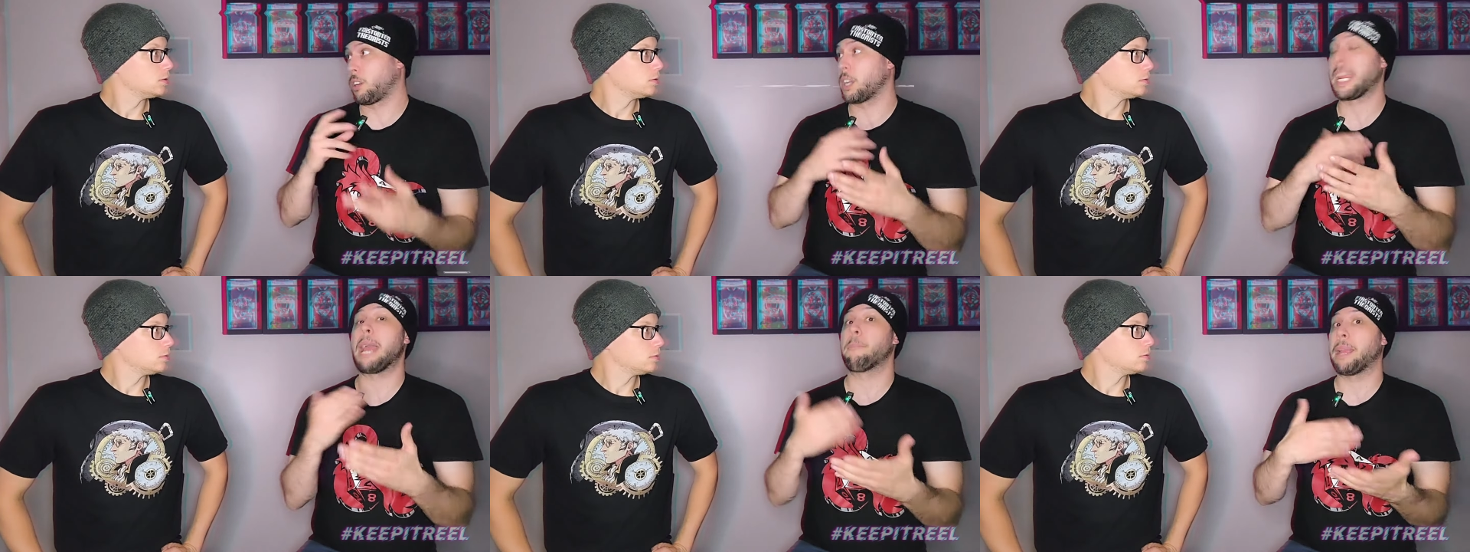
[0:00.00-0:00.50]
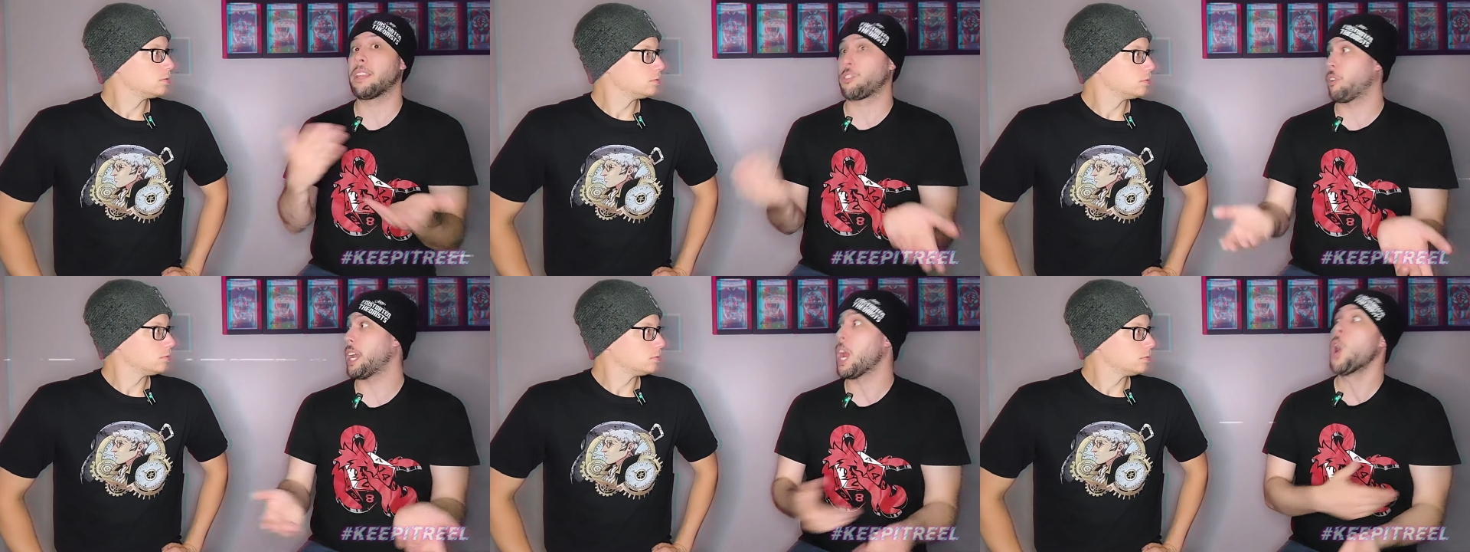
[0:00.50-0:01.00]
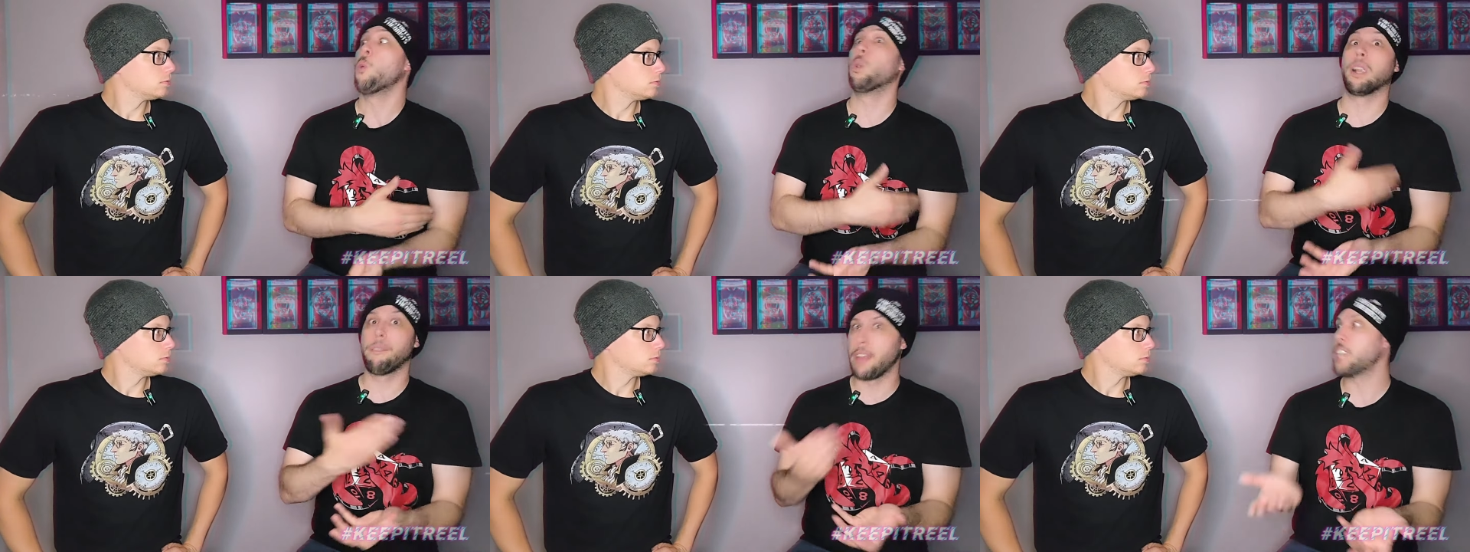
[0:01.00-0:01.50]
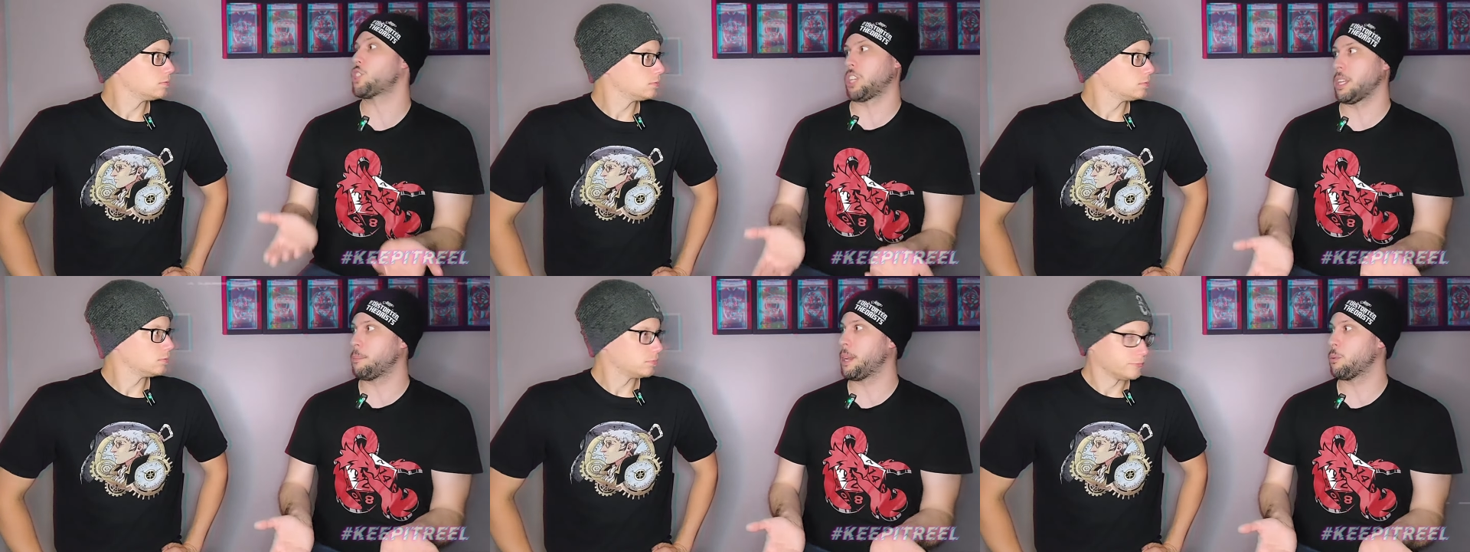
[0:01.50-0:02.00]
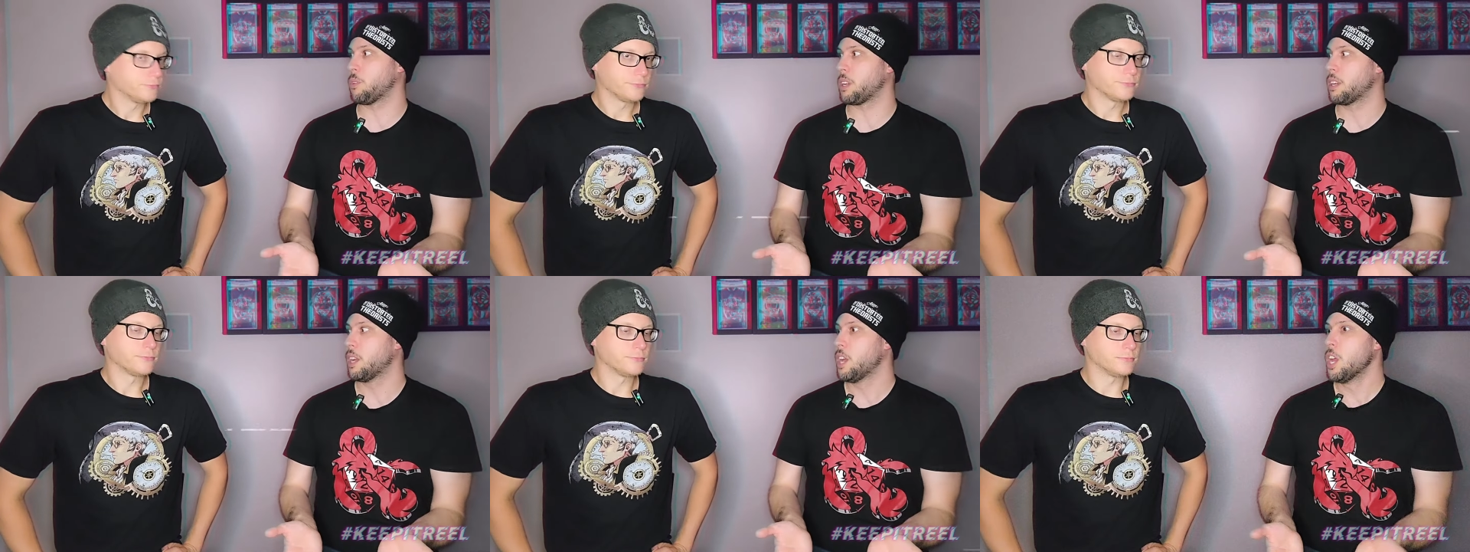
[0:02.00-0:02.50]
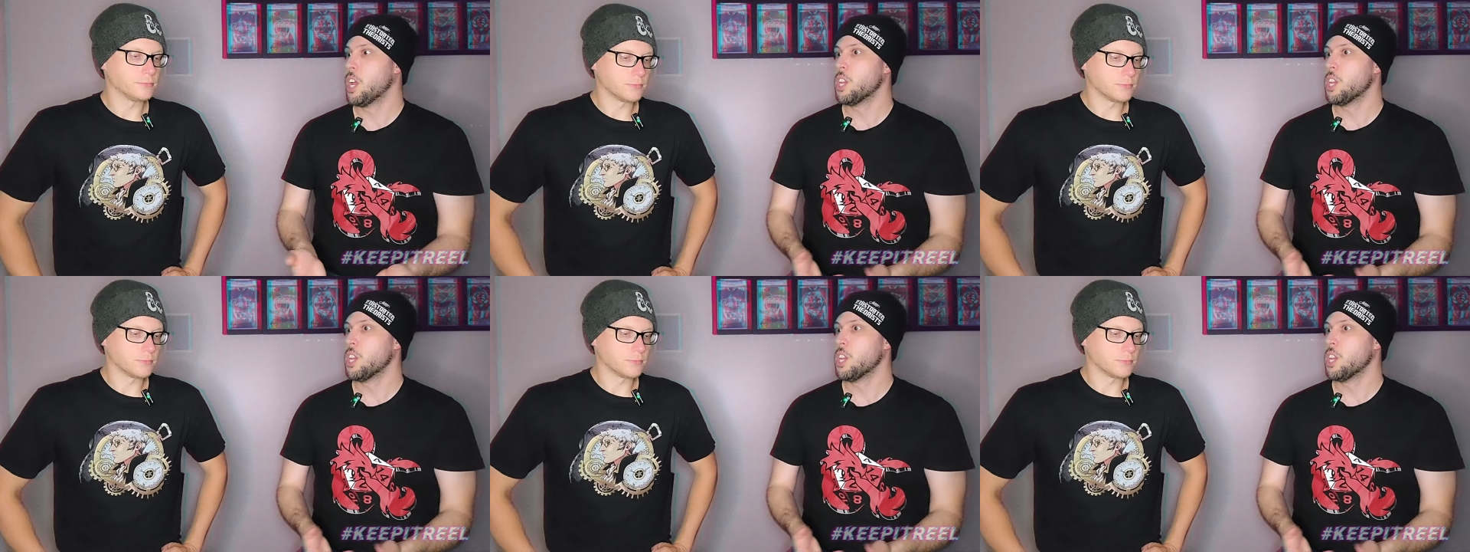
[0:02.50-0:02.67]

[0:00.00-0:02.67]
Speaker 1: Campaign 3 will eventually be one.